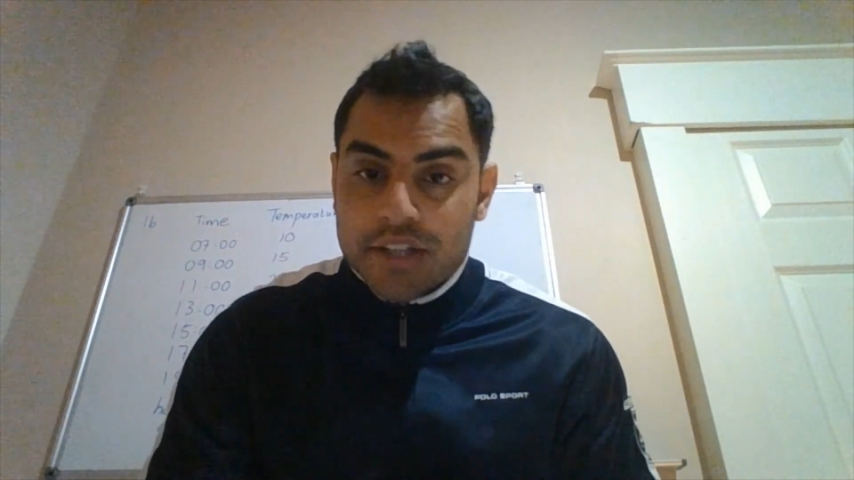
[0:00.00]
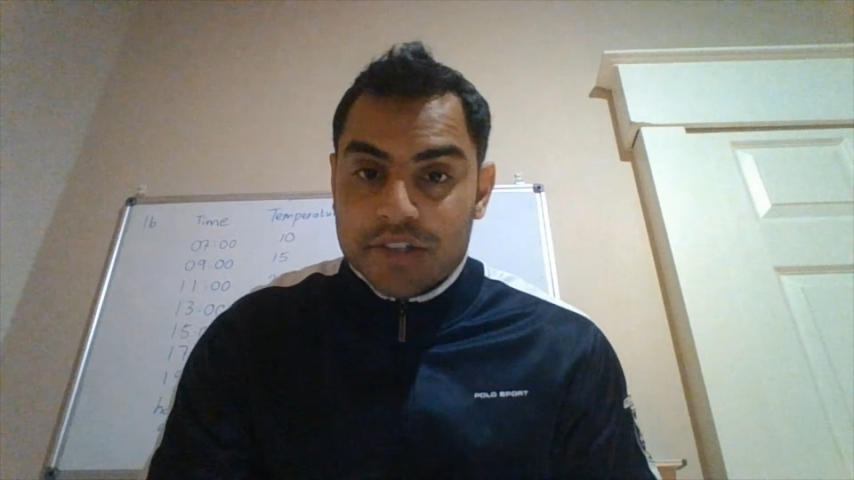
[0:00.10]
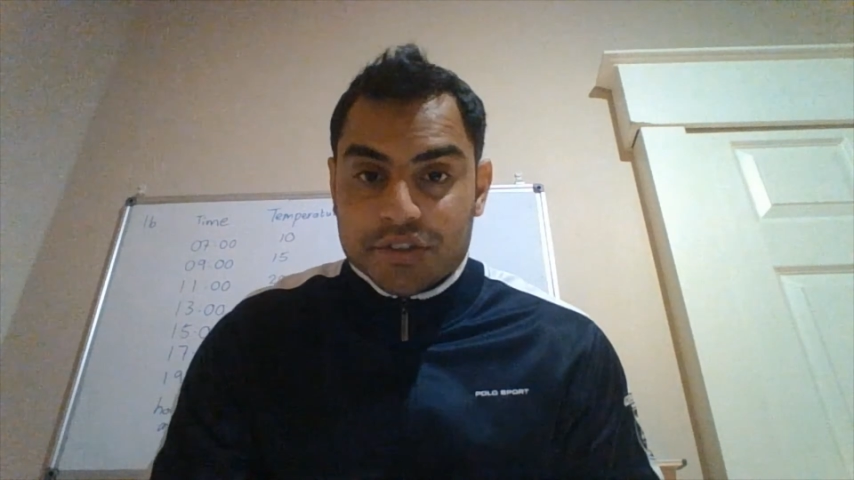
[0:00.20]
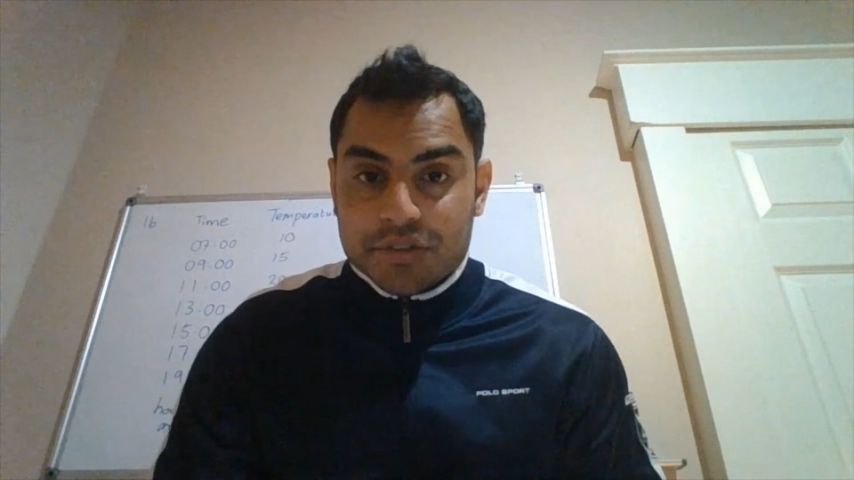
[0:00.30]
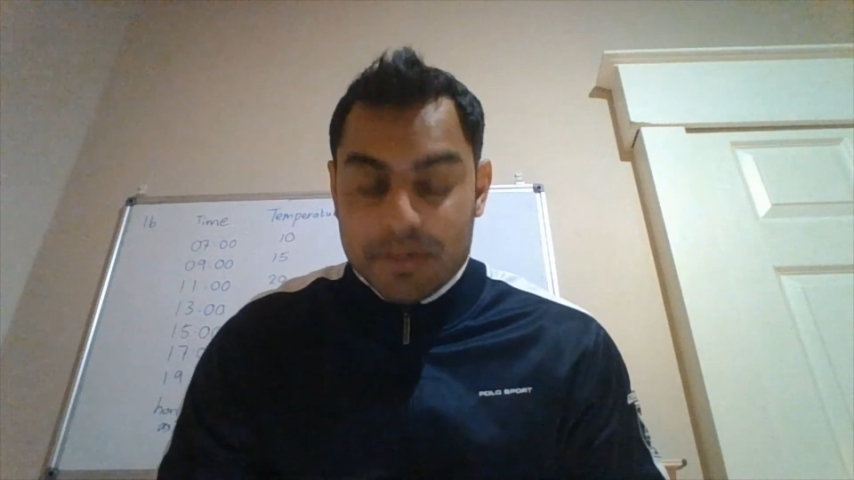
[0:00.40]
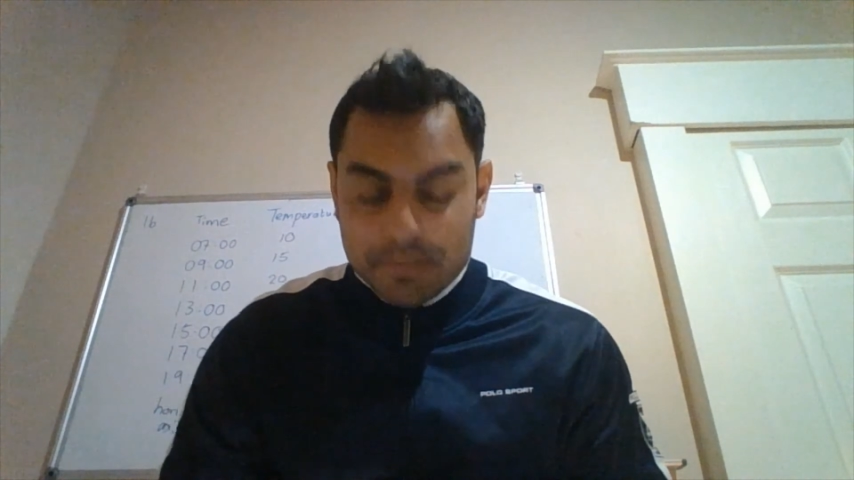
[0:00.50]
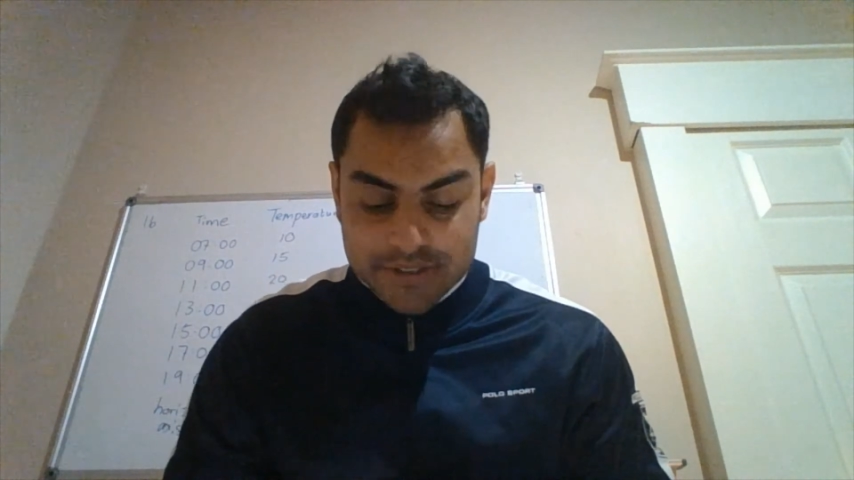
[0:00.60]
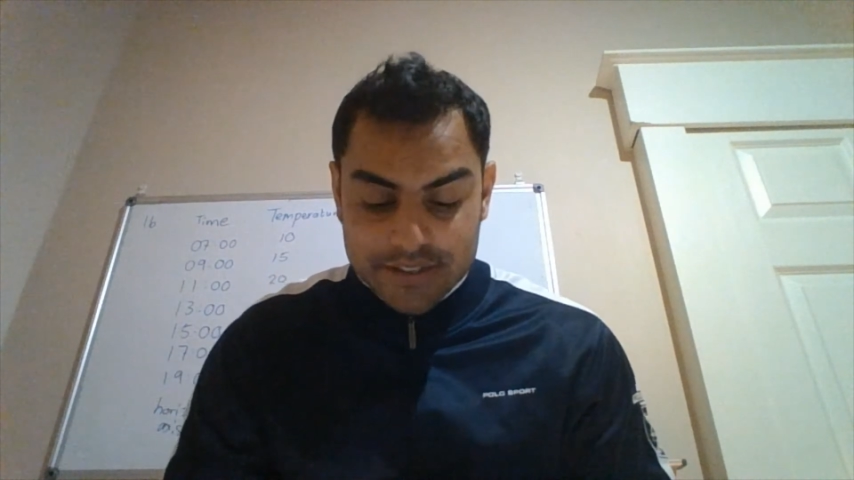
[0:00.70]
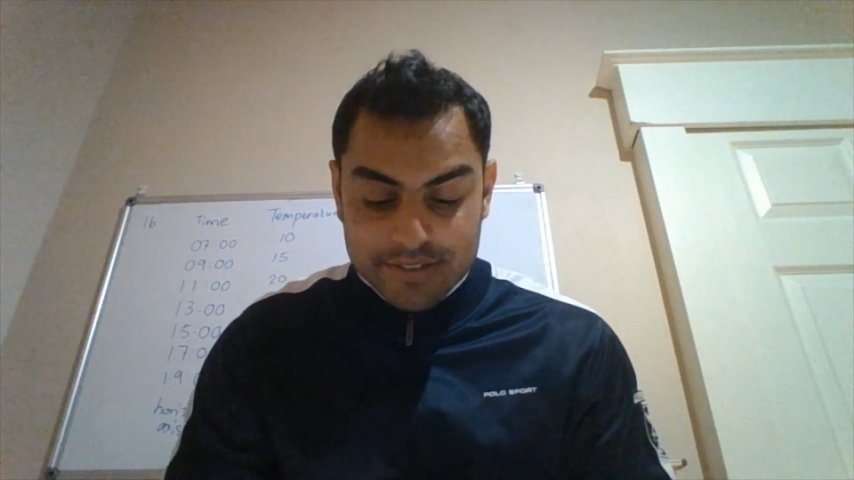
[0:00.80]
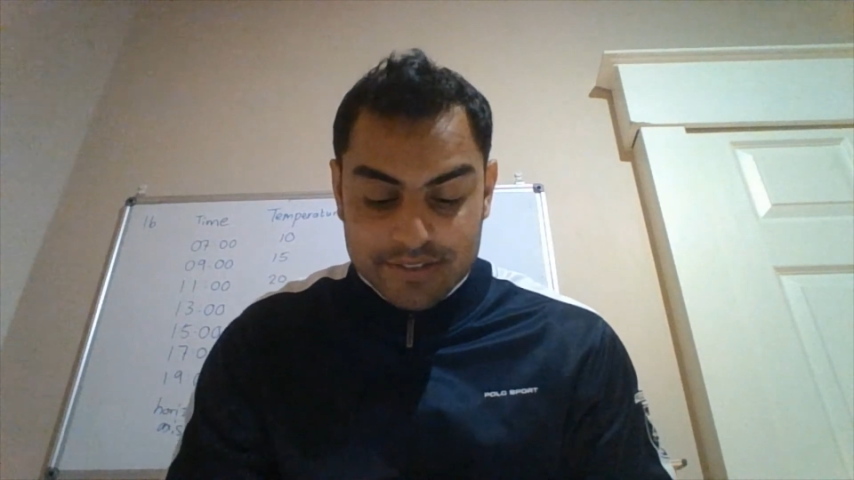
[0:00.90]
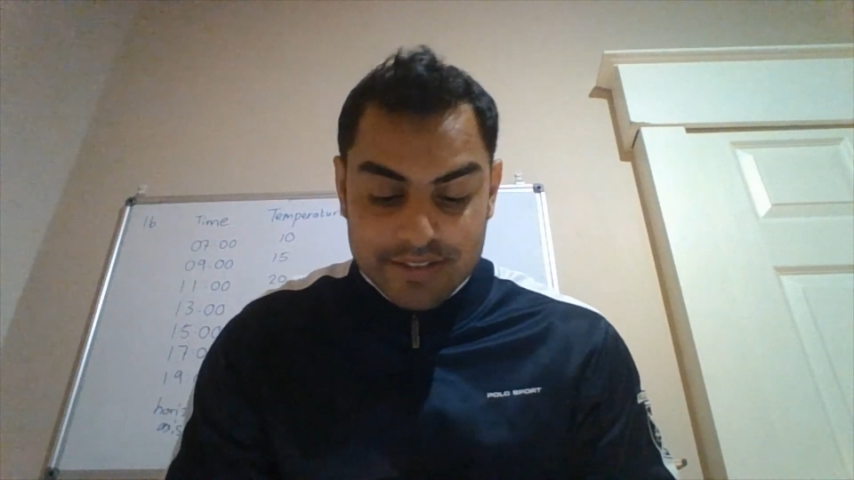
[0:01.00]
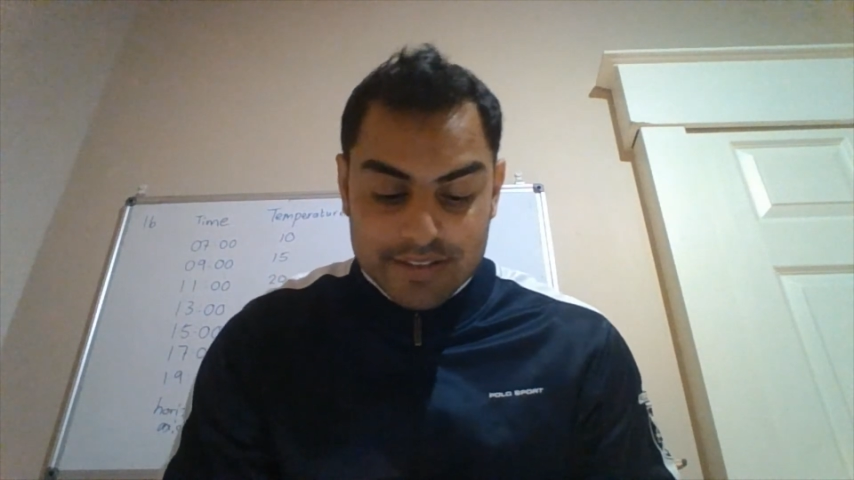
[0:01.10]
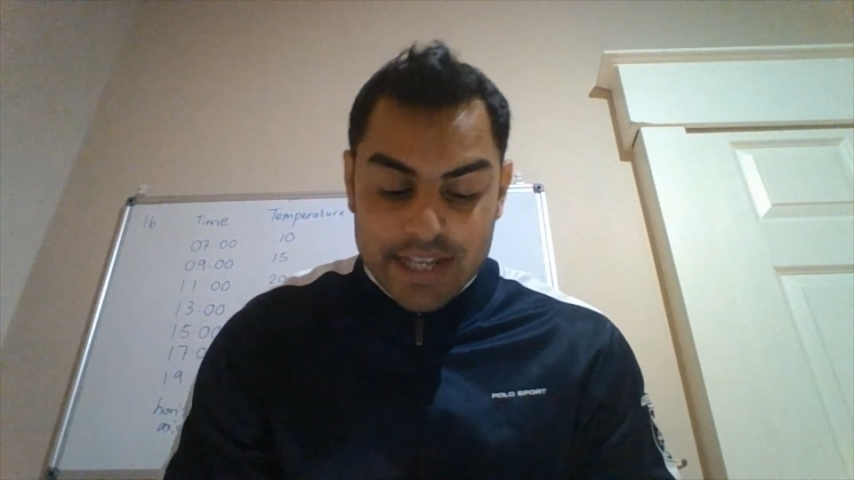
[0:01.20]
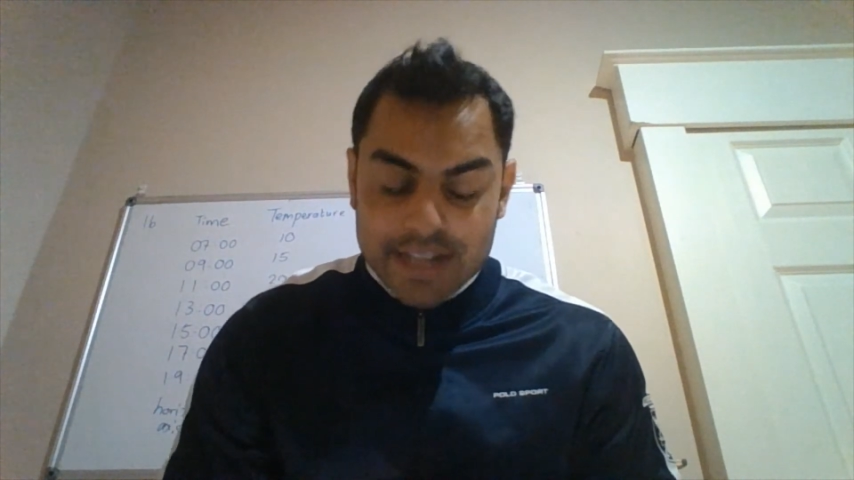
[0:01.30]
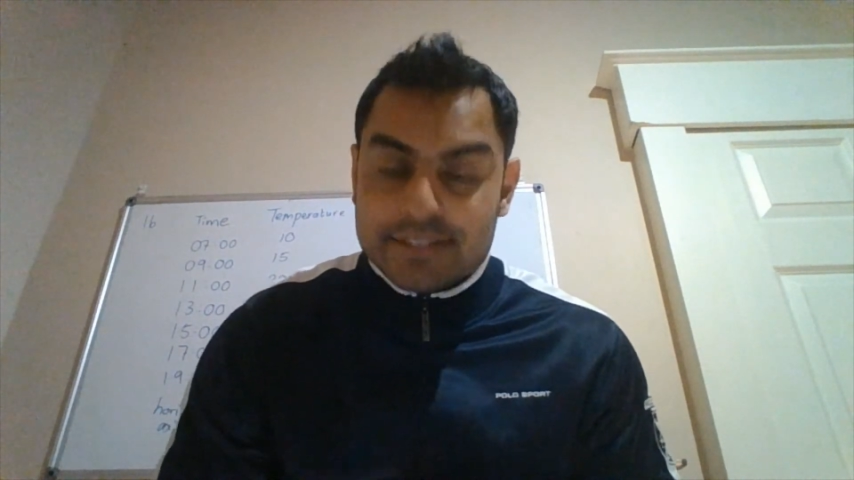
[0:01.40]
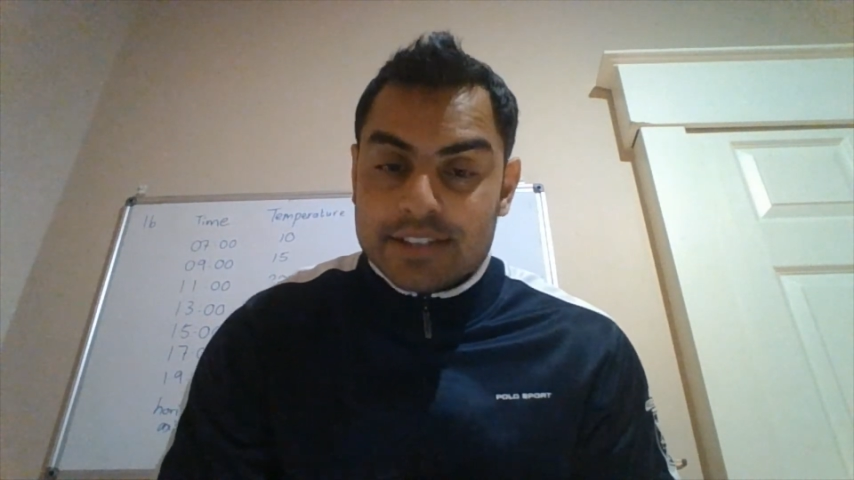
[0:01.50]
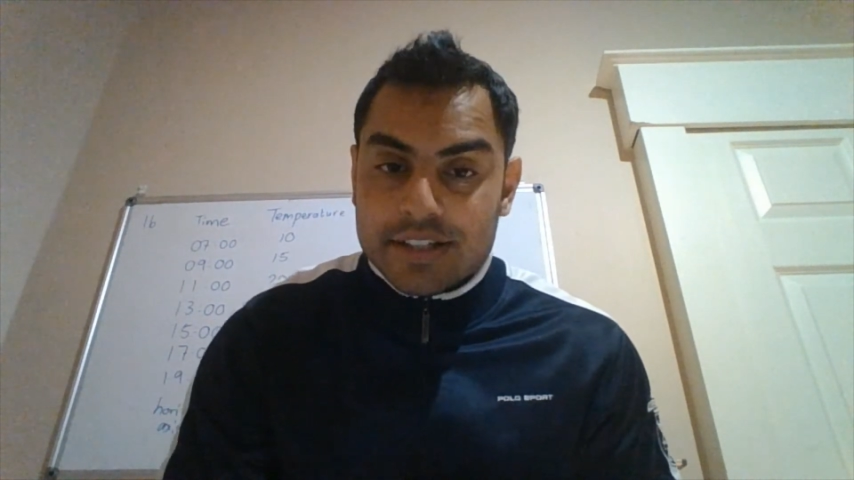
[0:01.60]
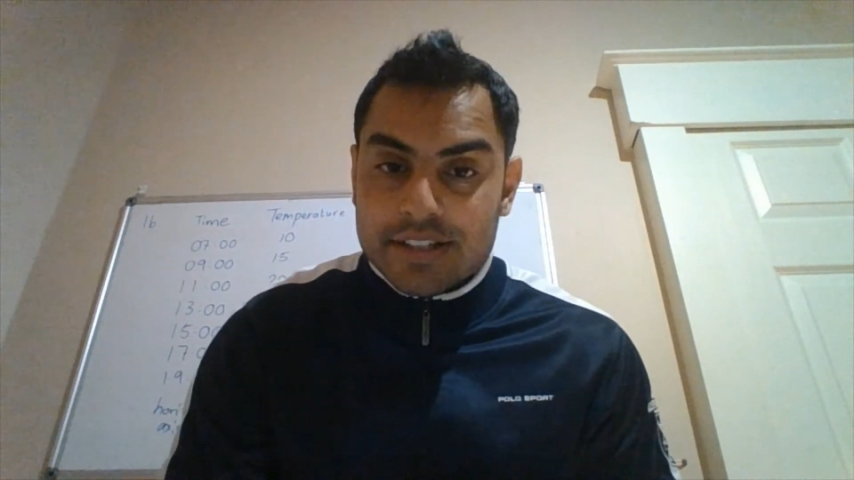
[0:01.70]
to represent the data